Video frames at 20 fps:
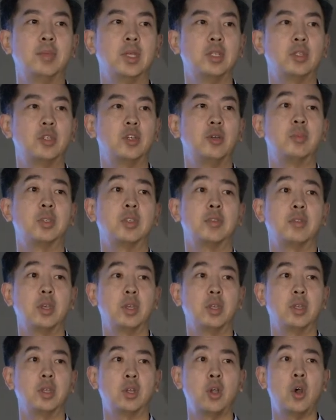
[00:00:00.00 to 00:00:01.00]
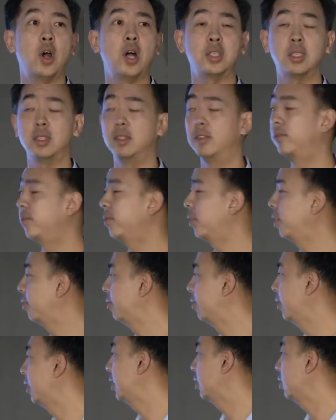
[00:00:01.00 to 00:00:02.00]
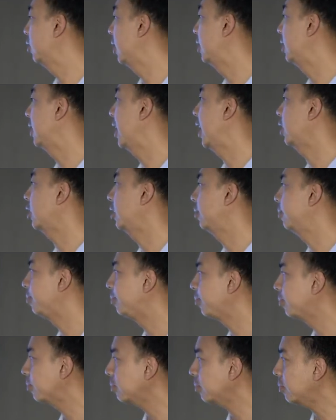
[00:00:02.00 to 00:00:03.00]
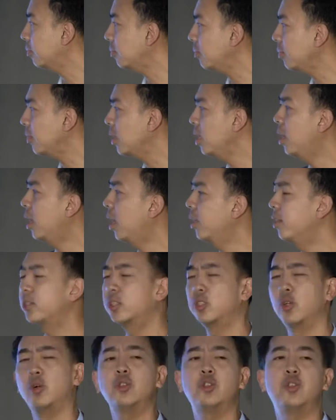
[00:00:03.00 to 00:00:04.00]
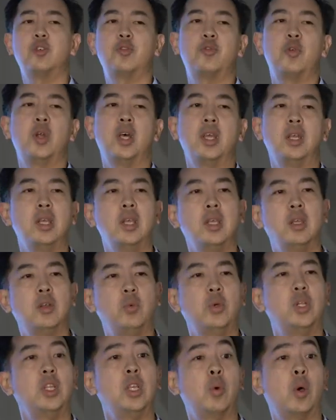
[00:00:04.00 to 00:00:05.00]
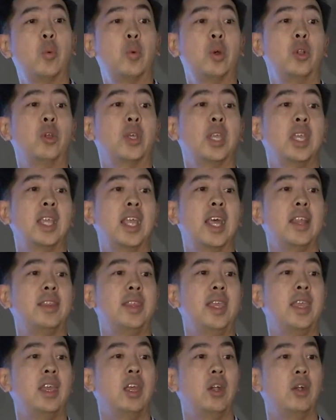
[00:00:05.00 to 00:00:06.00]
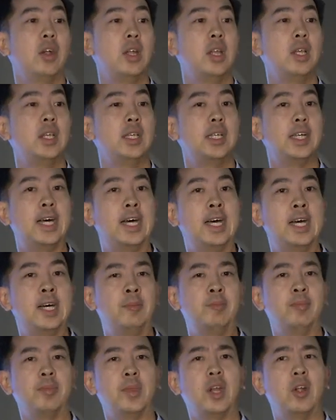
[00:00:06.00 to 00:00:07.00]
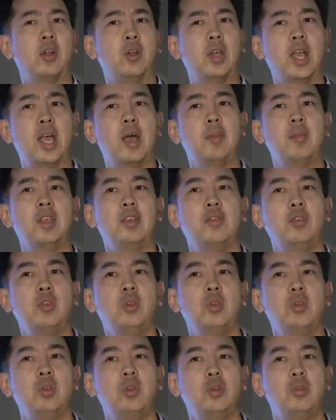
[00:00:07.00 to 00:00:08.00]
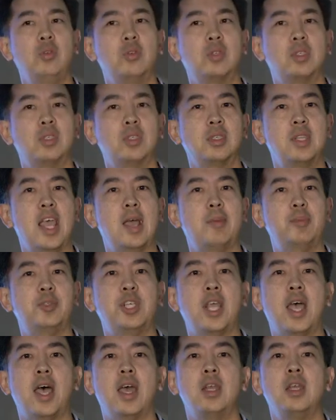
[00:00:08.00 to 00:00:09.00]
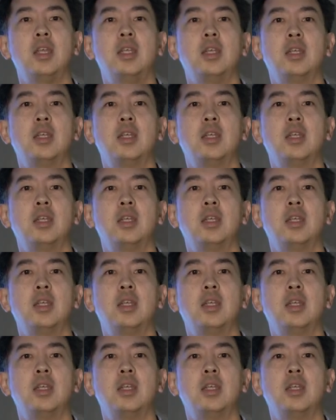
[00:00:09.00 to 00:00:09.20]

in terms of the cost of a transaction. On the social front, really what we're looking at there, I don't know, how many of you use Snapchat?